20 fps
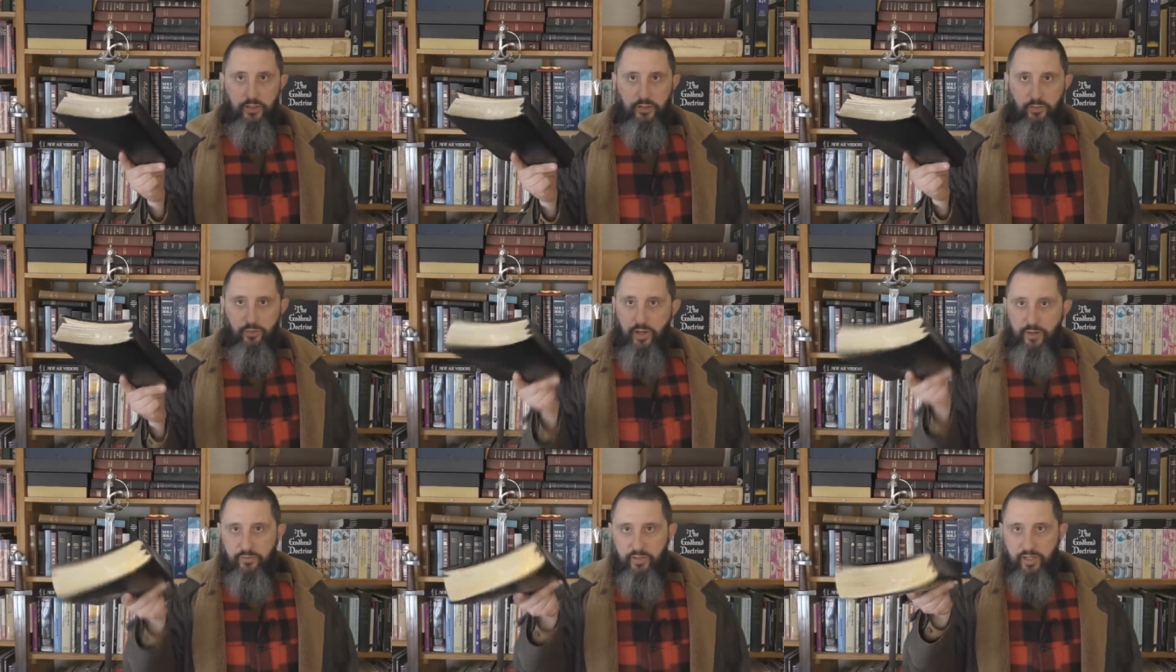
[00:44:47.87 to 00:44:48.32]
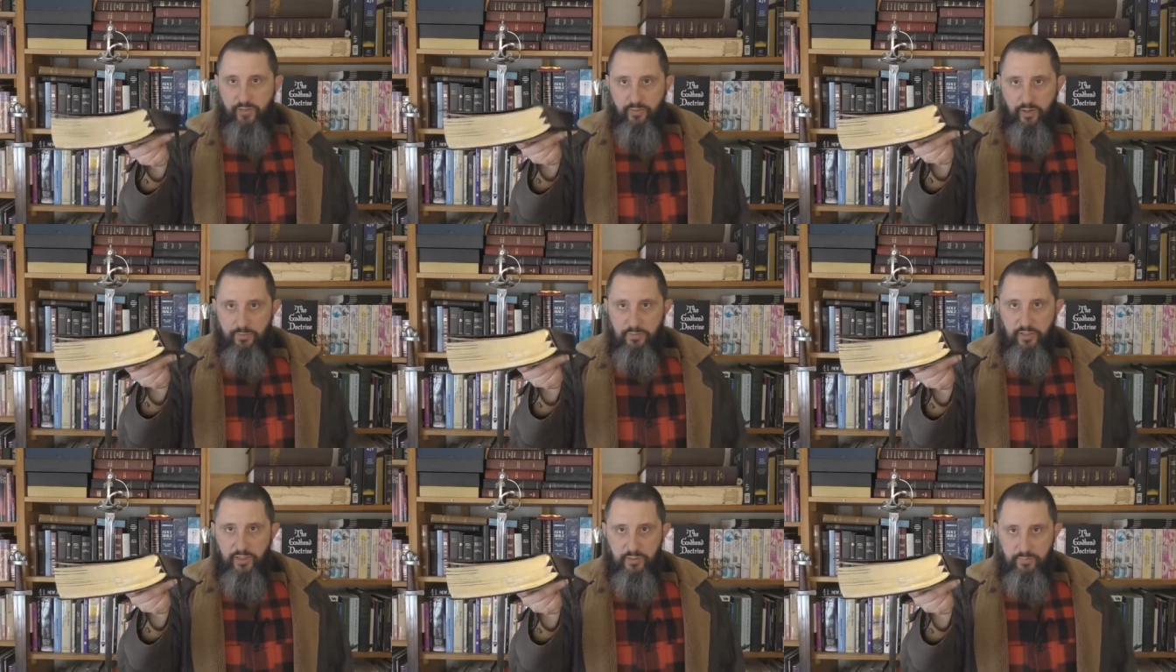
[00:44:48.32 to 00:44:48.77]
Don't ever give
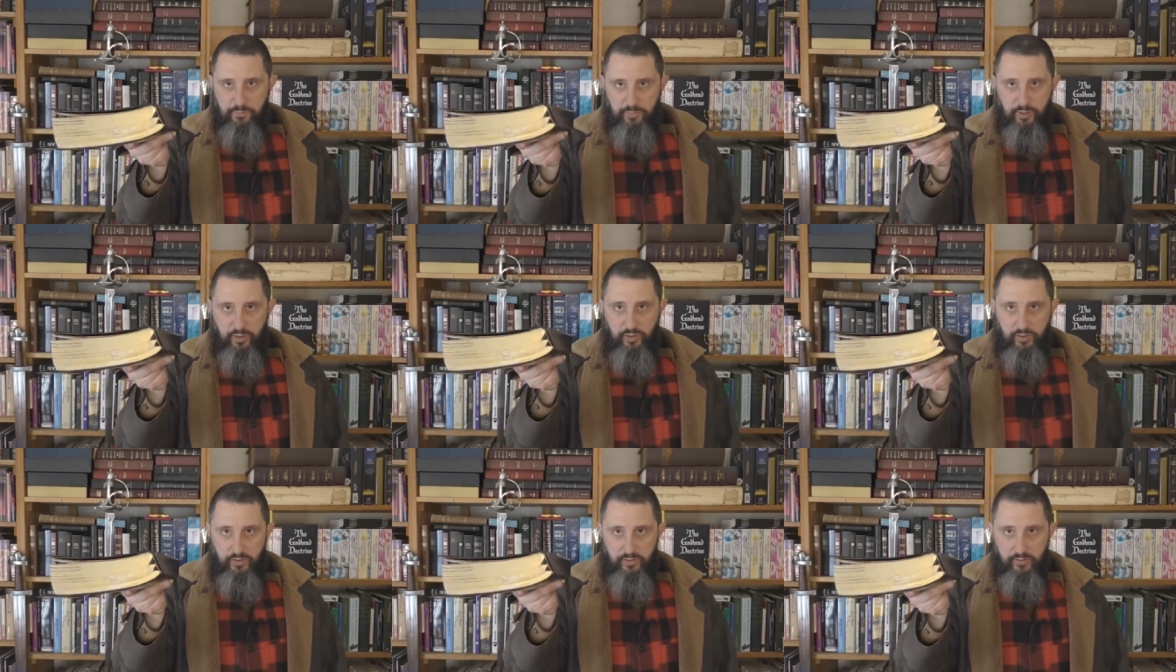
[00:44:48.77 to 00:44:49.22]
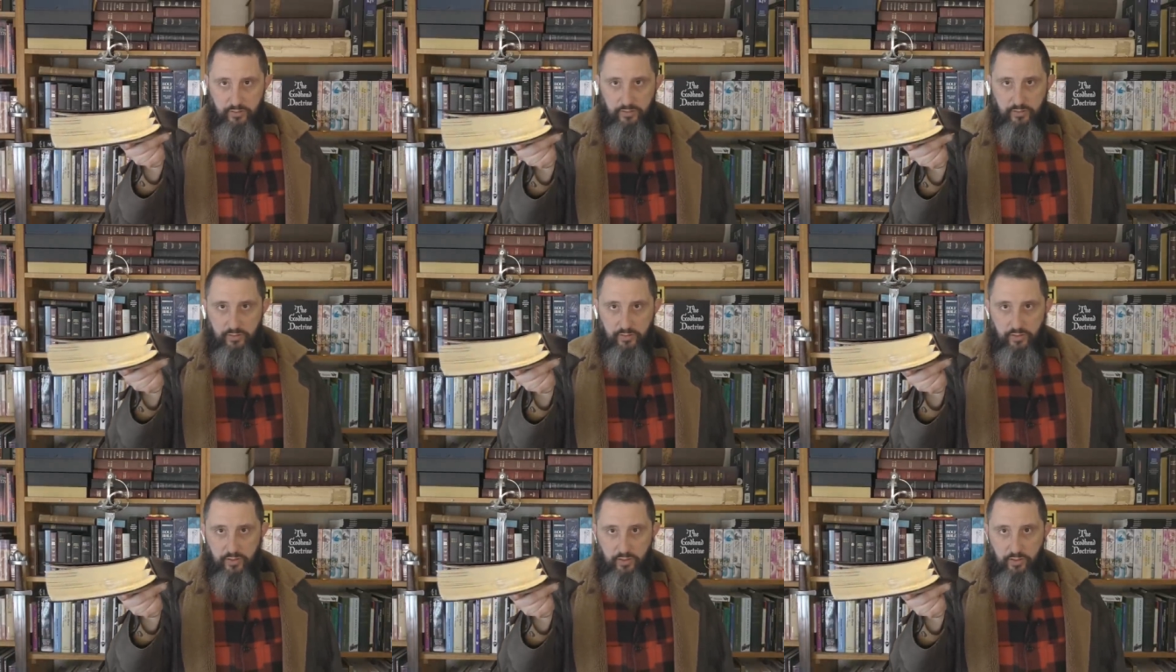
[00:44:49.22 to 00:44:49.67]
up this book.
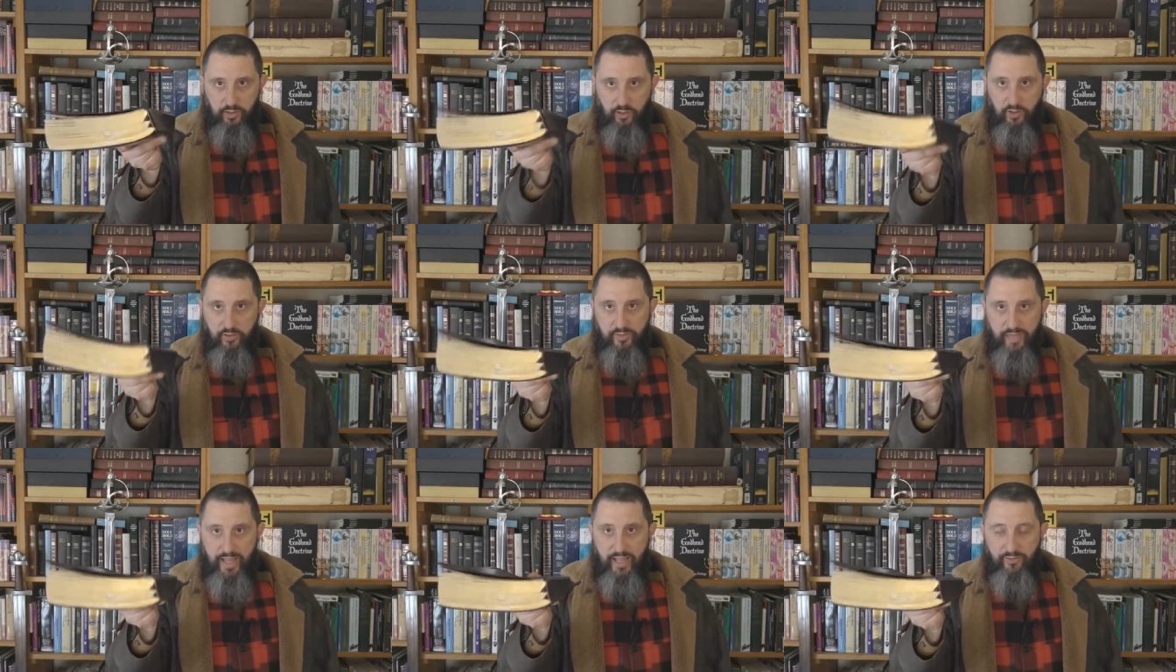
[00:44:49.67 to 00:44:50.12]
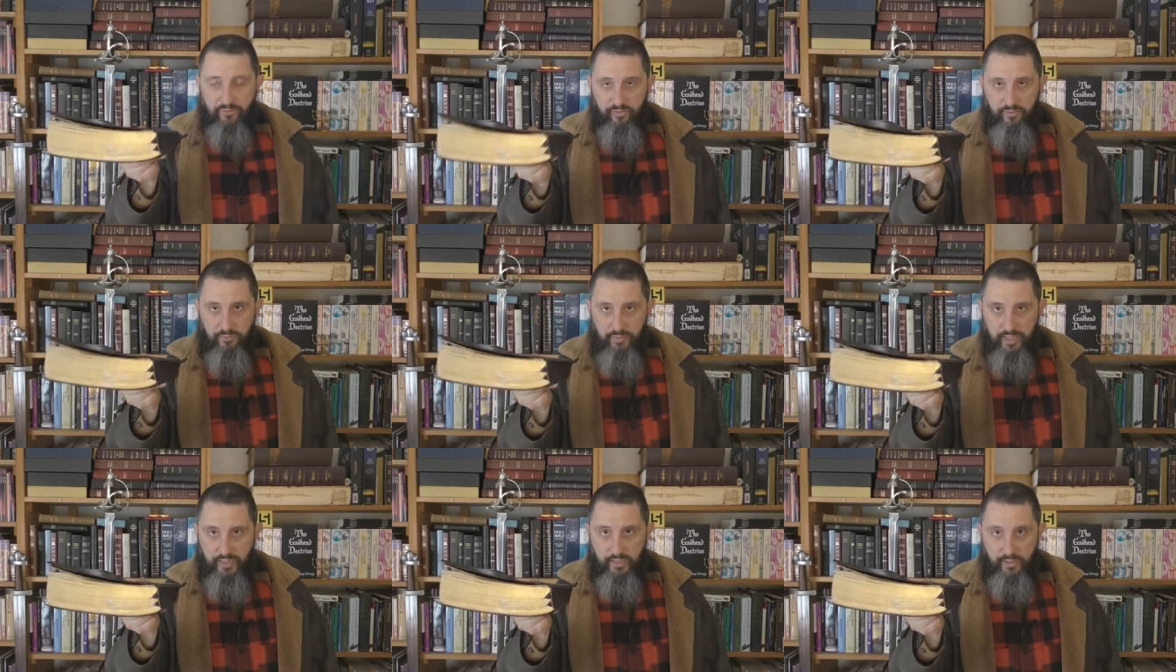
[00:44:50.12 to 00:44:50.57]
Learn that
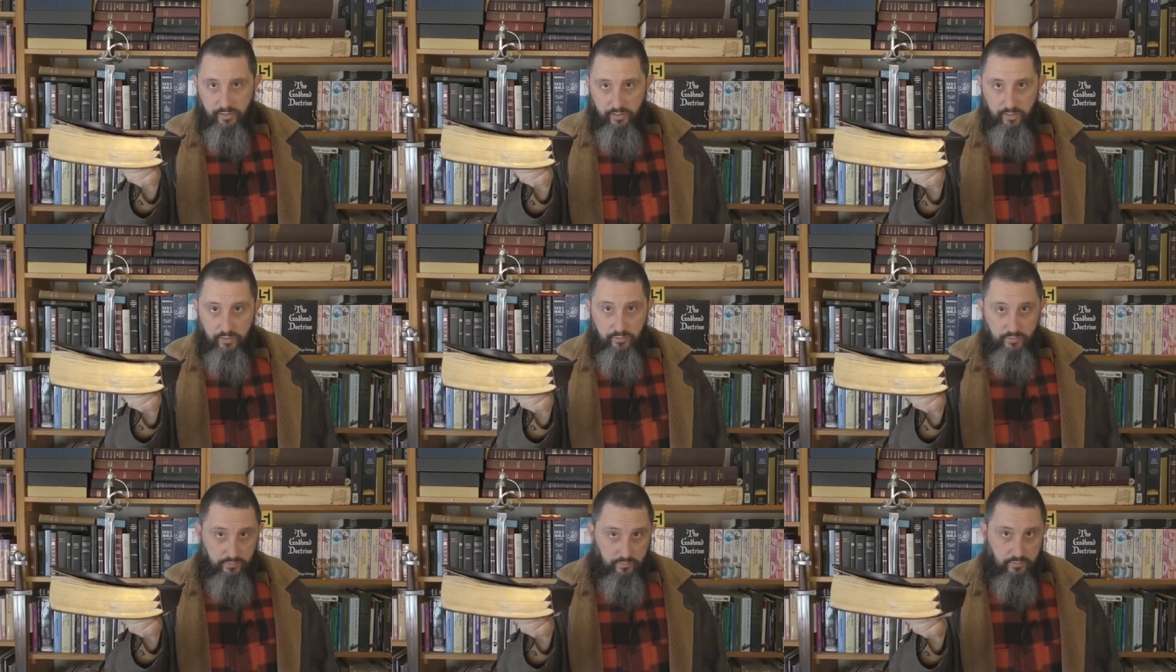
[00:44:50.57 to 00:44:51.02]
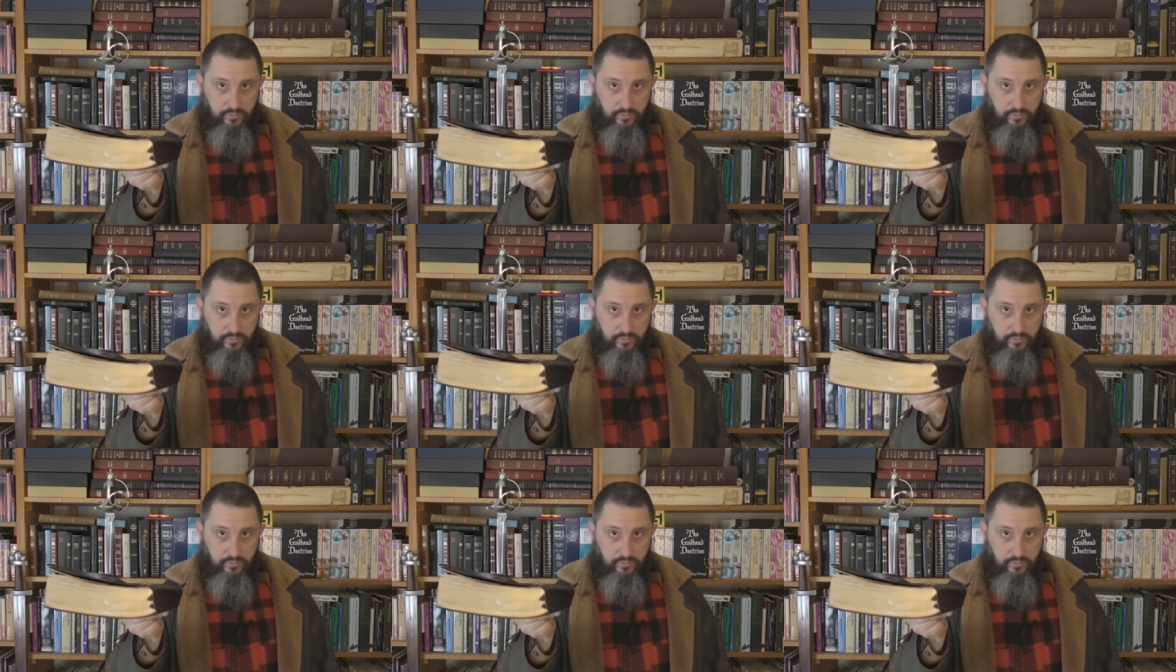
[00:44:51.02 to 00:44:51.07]
from Denlinger.